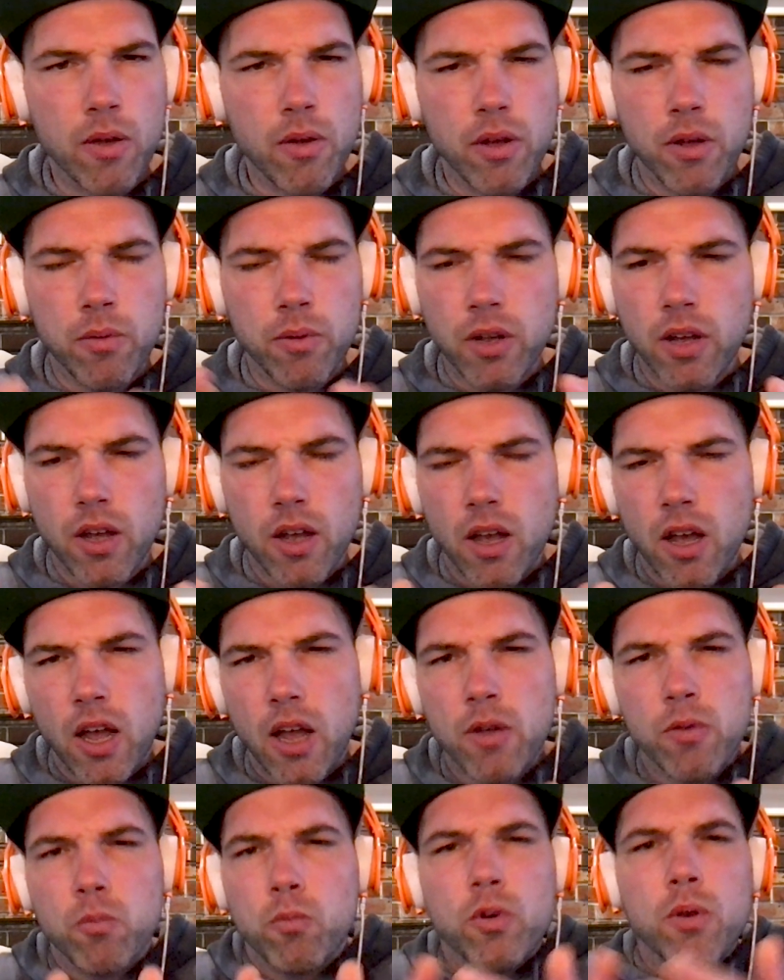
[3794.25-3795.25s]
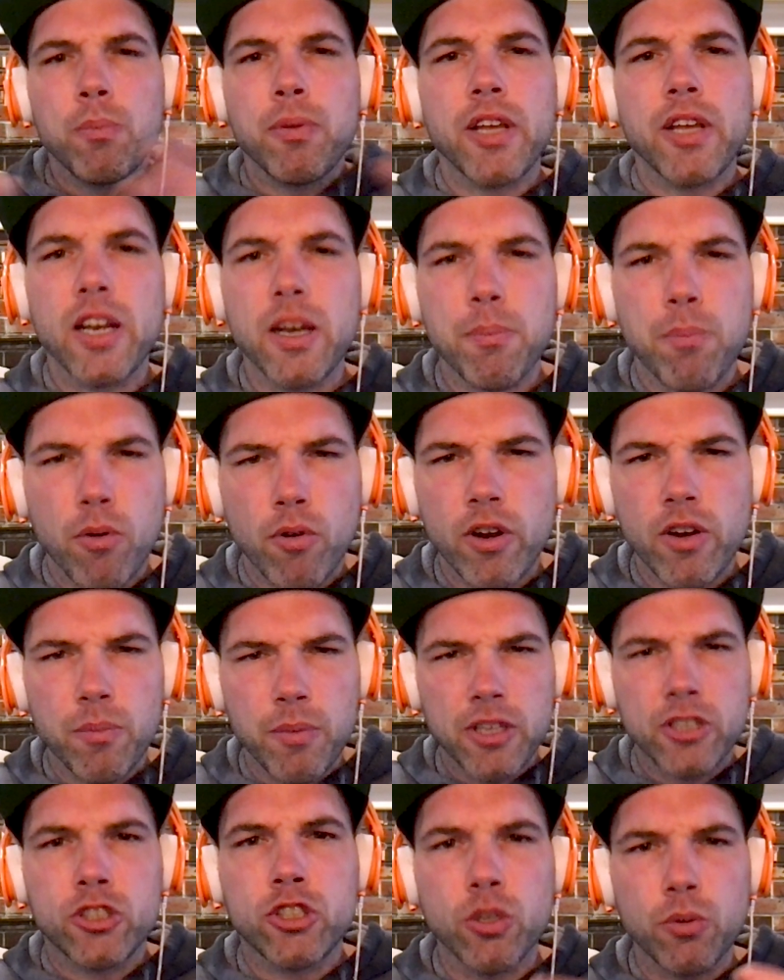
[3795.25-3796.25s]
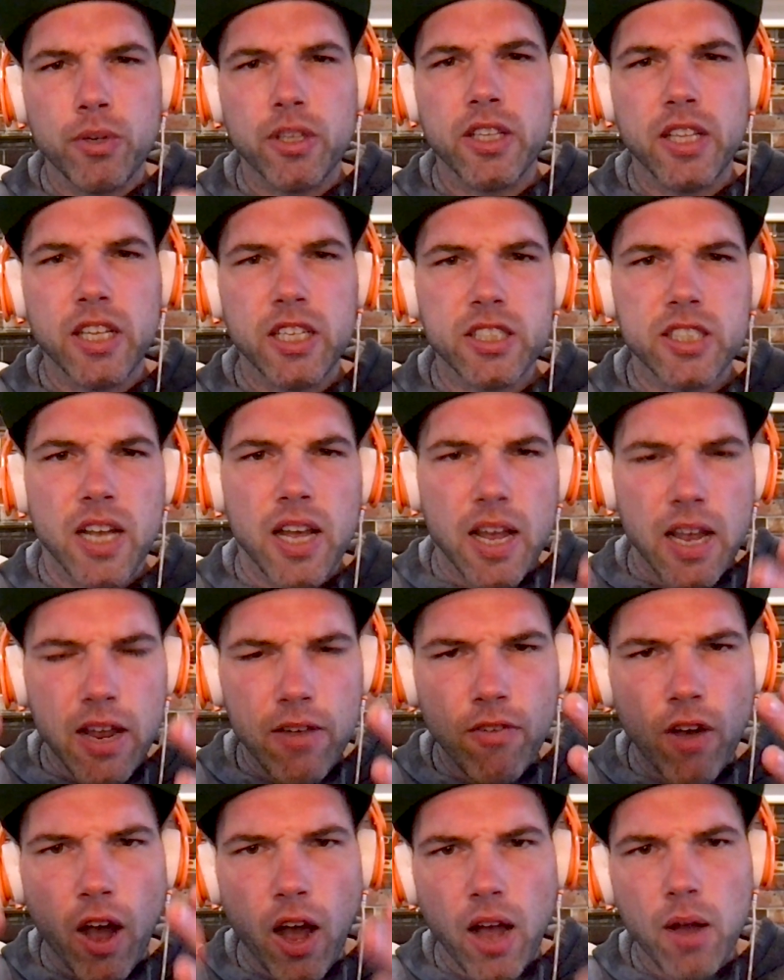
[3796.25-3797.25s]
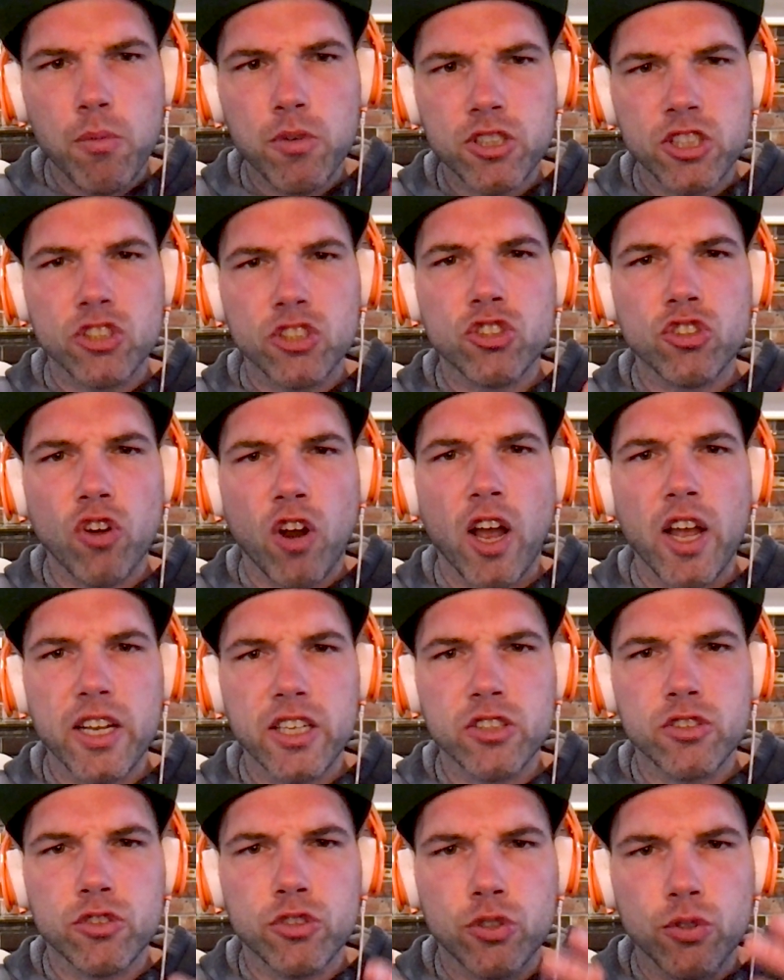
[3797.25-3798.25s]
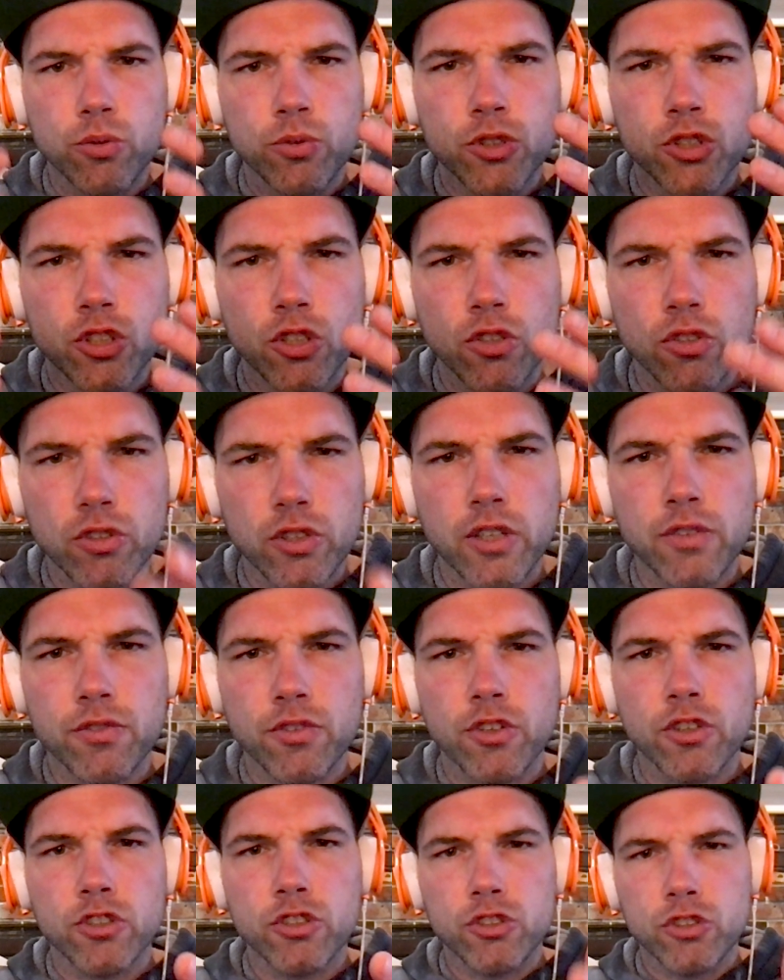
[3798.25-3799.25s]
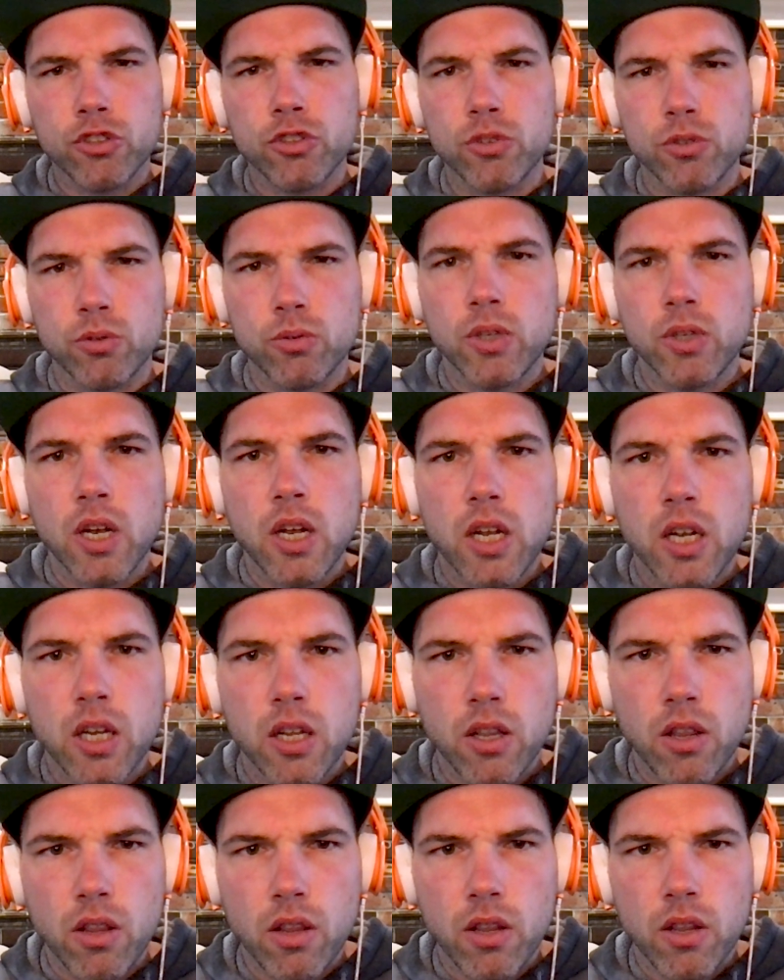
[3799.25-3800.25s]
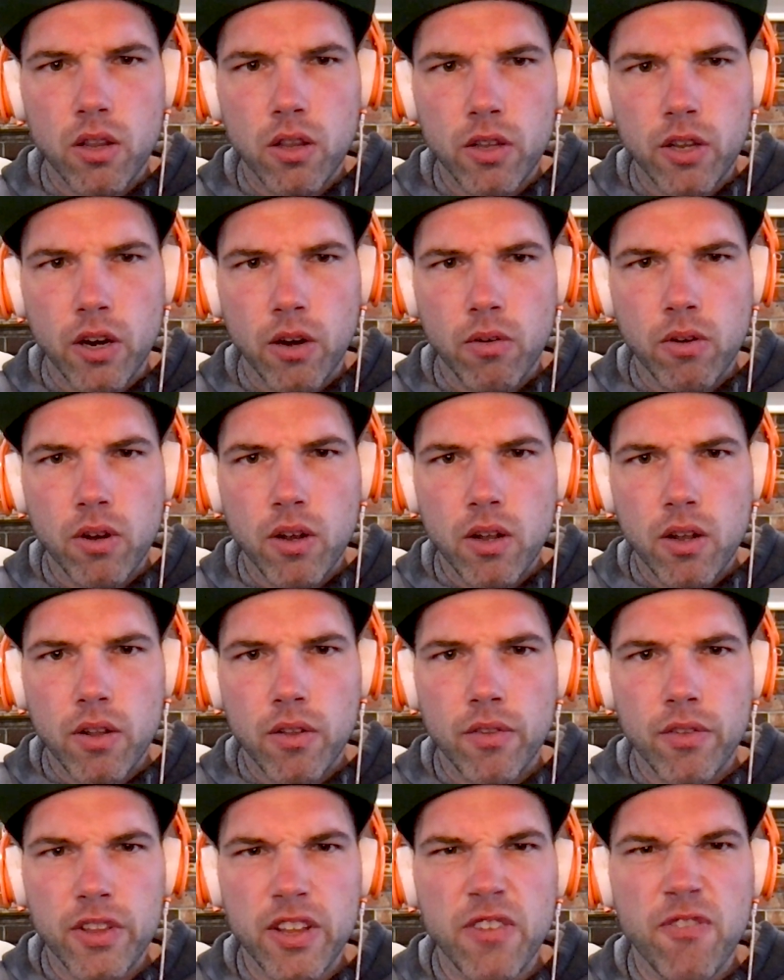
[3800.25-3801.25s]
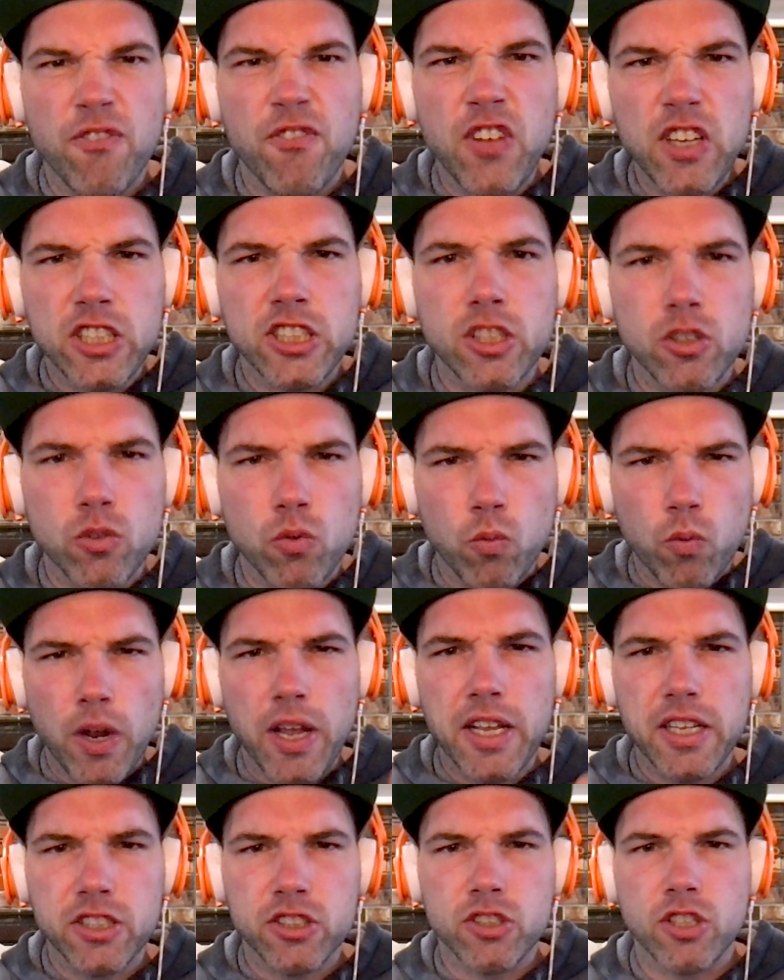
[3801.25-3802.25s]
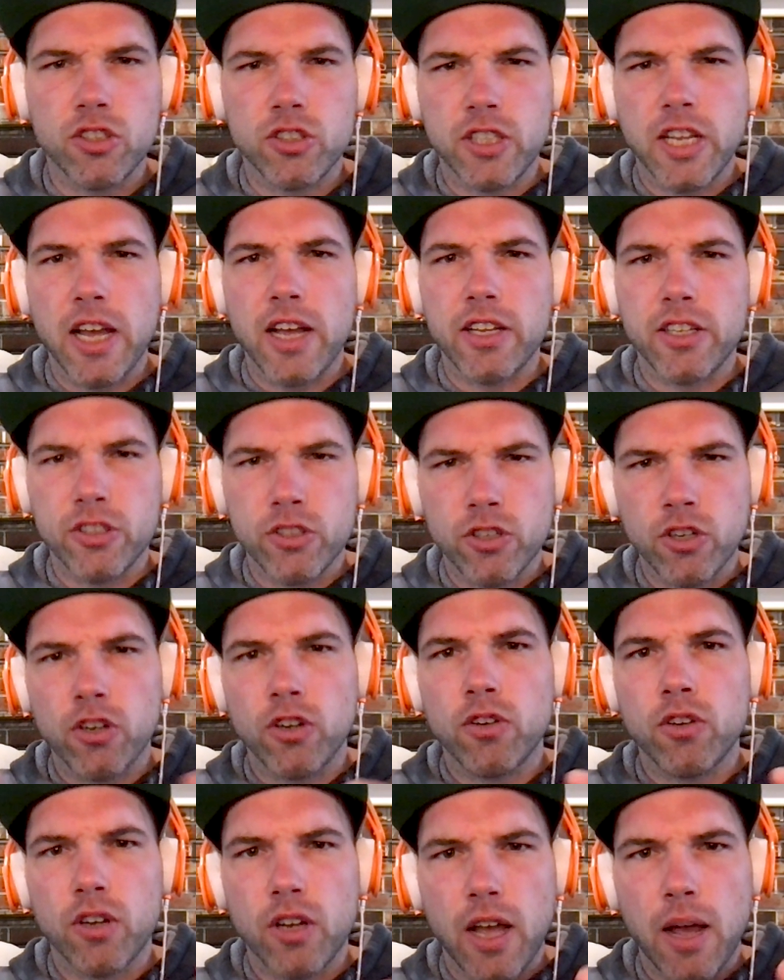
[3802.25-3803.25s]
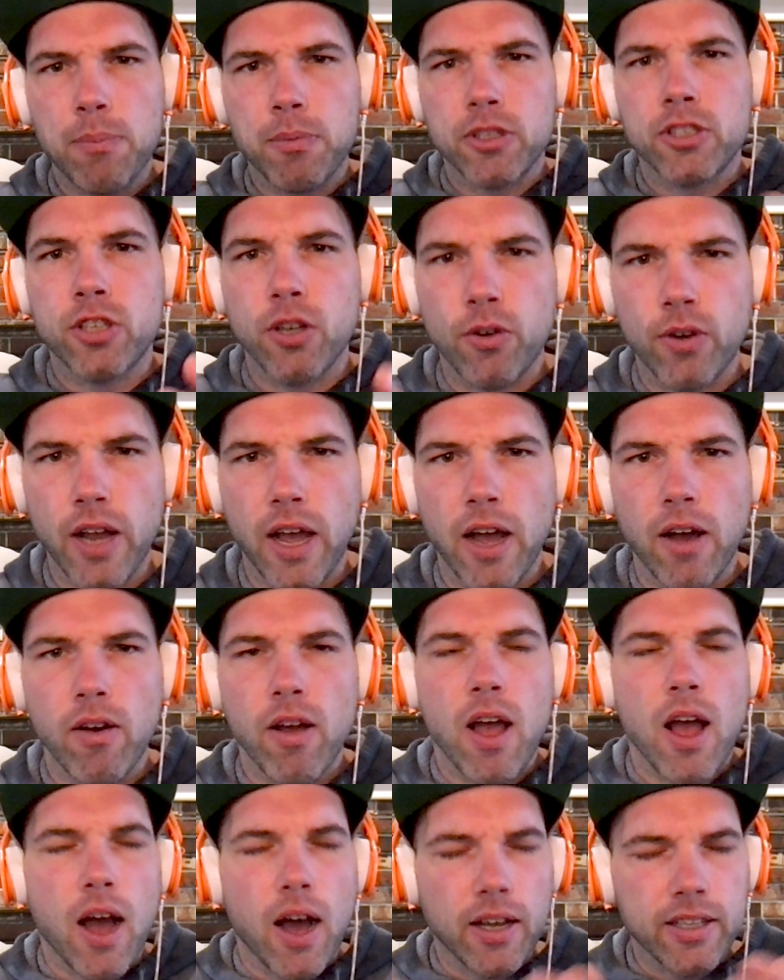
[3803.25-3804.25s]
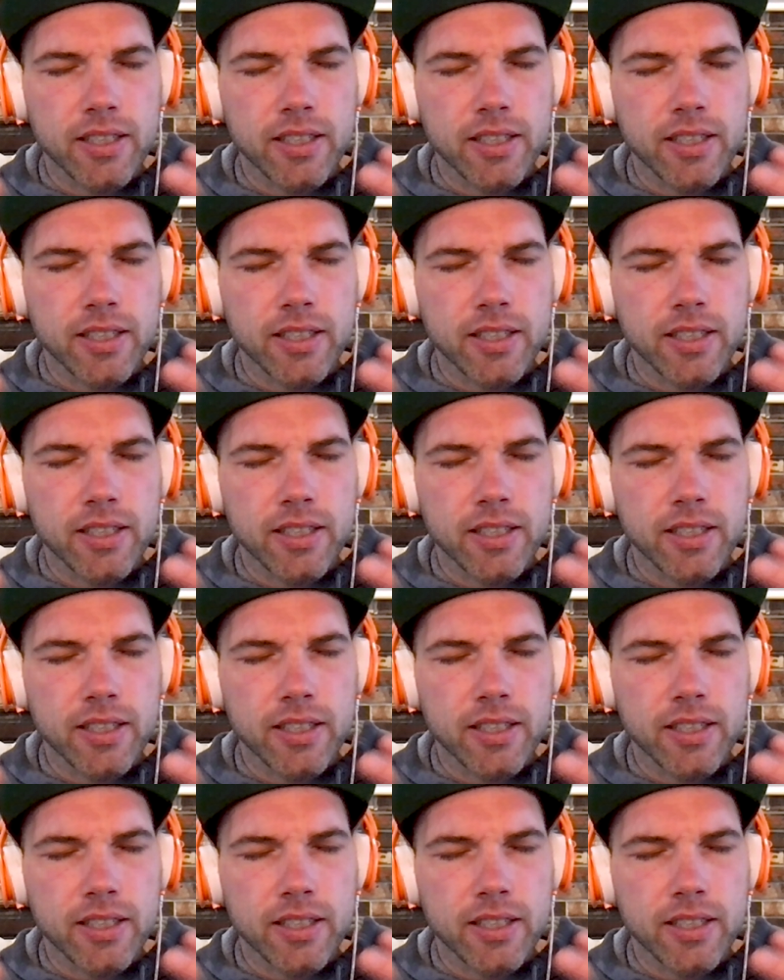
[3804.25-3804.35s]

It wouldn't be any point of me doing this if I wasn't trying to deliver you, the efficient ways to get your episode out.